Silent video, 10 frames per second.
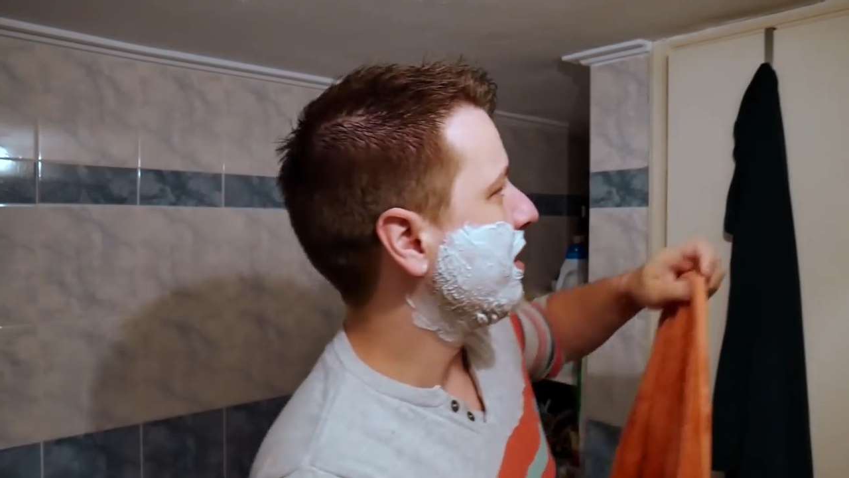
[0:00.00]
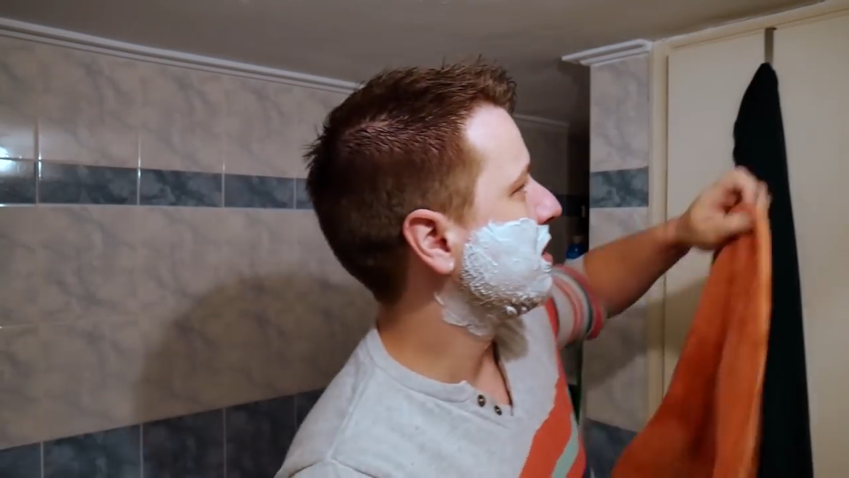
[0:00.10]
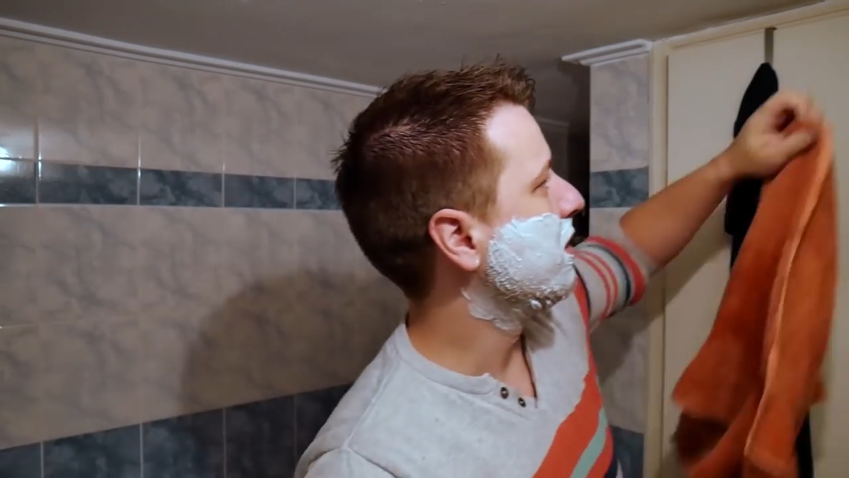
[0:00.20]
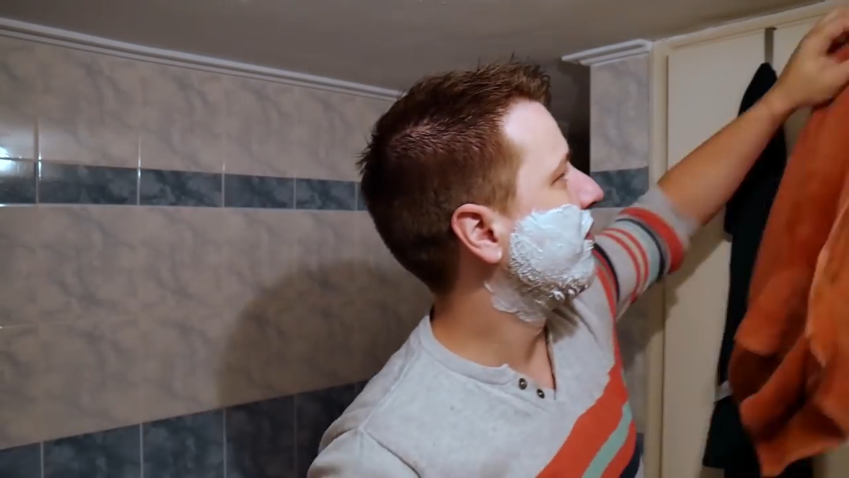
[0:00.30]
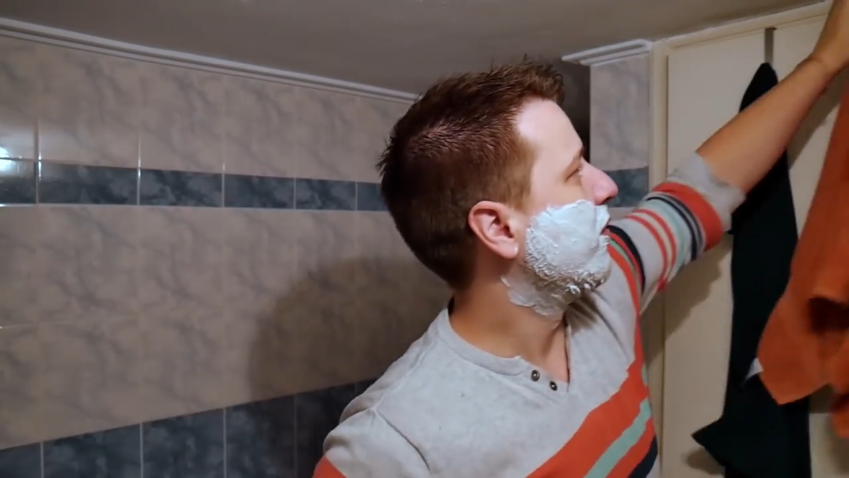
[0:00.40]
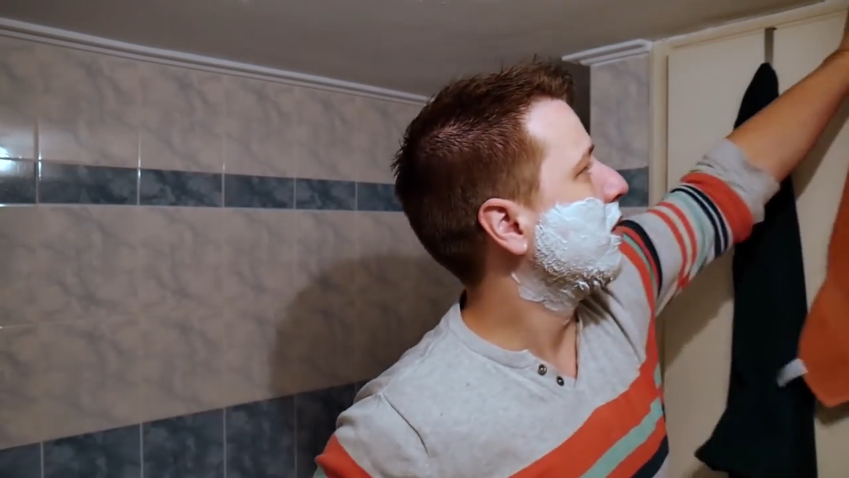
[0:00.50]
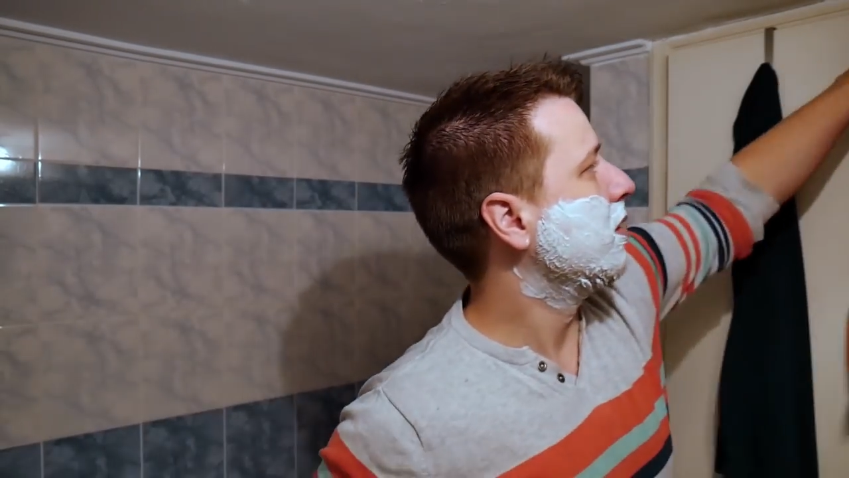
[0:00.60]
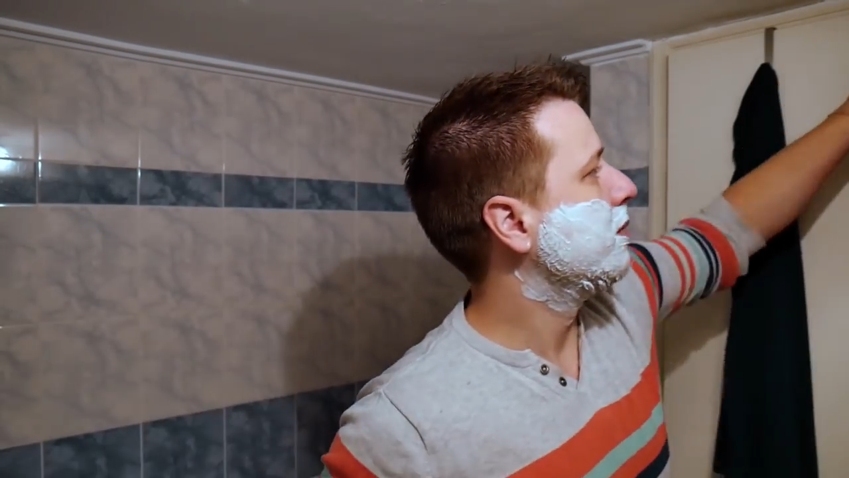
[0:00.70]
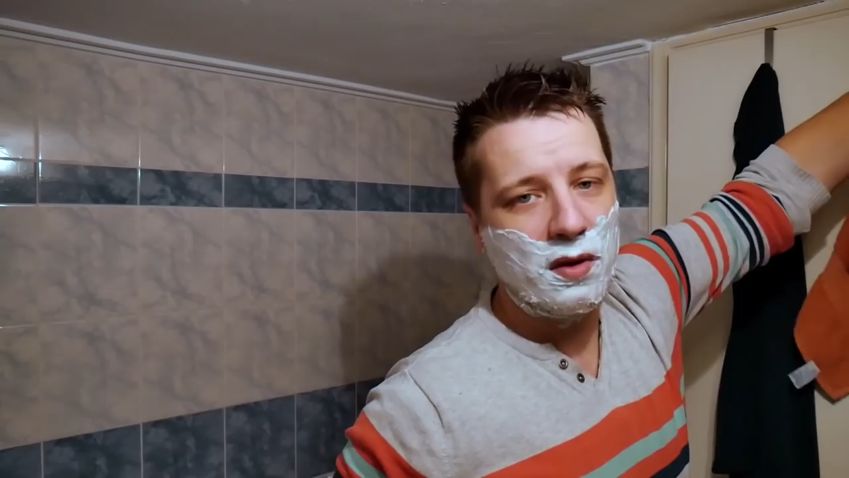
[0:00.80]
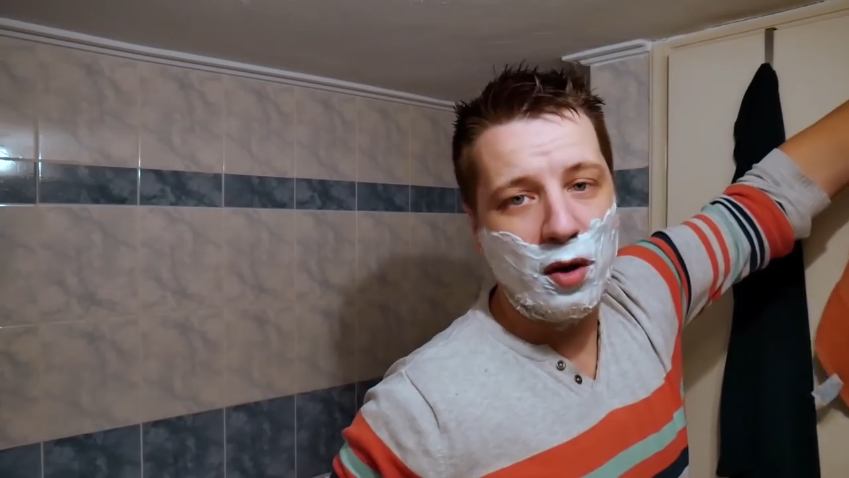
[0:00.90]
actually
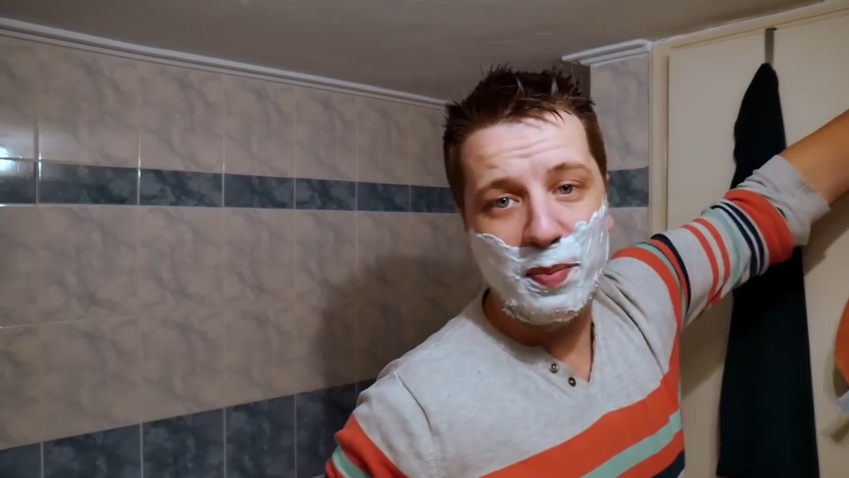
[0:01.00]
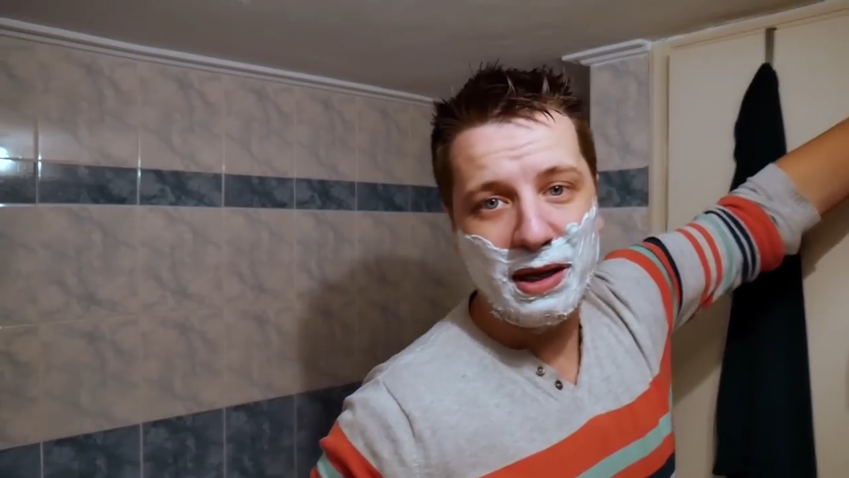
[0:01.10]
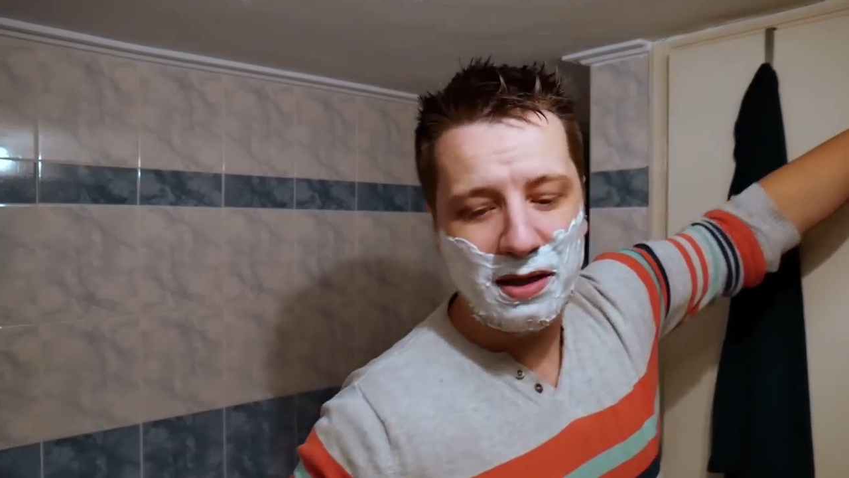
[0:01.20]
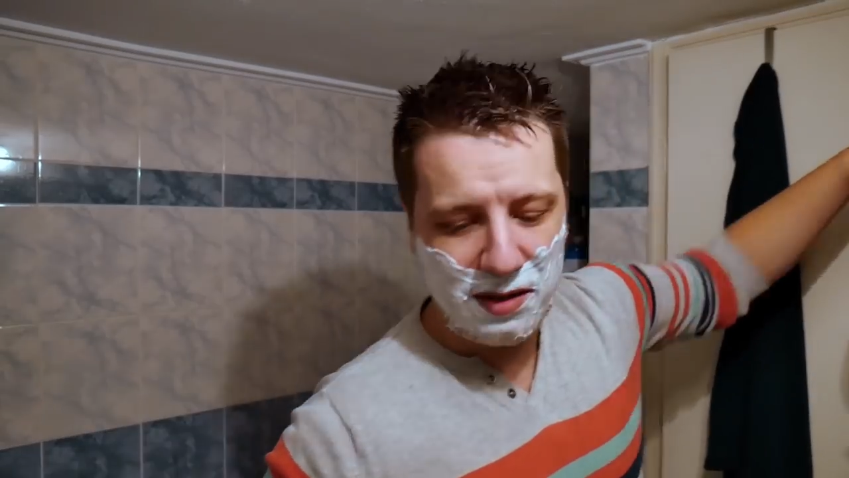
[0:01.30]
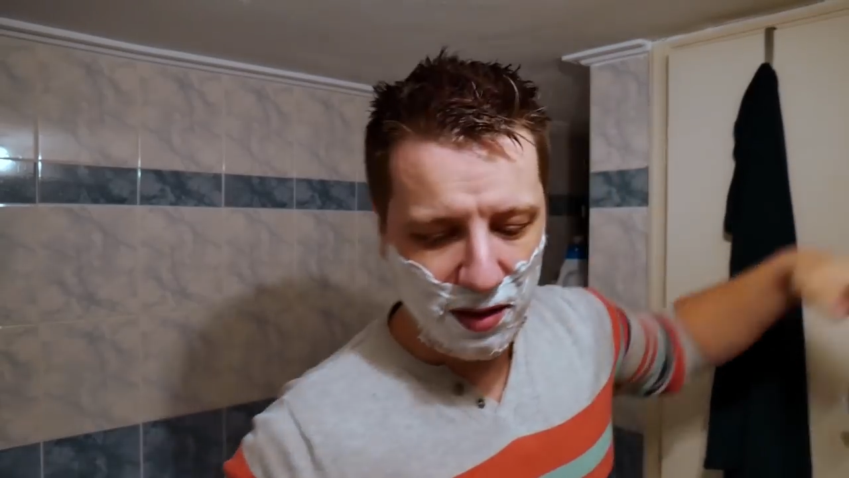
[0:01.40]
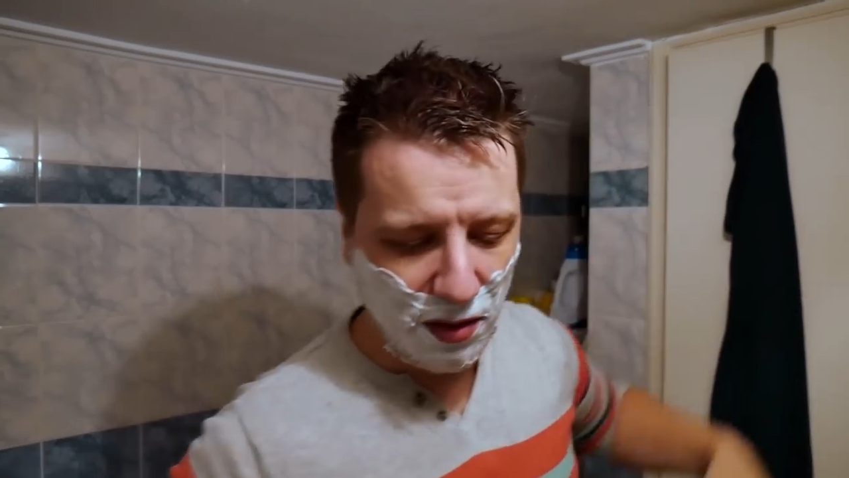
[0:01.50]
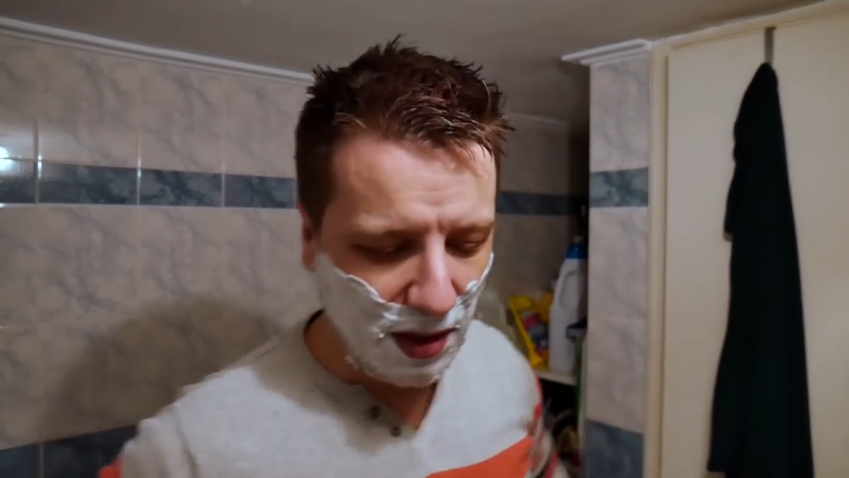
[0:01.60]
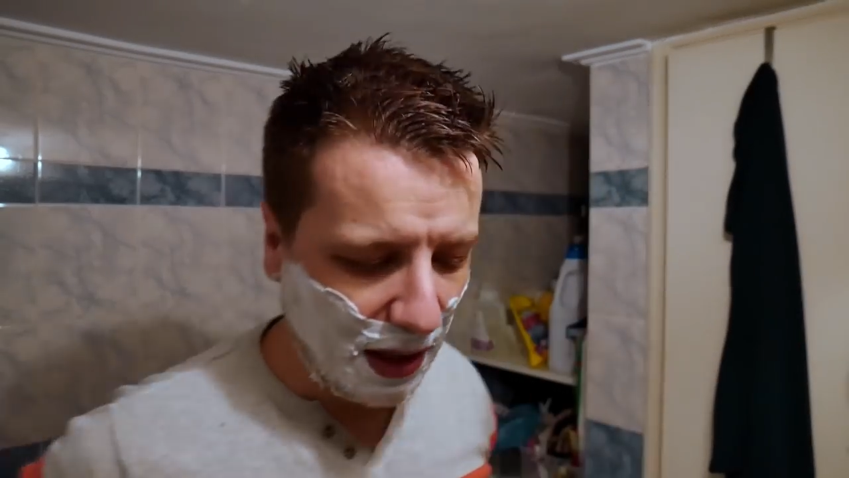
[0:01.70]
for her pregnancy and all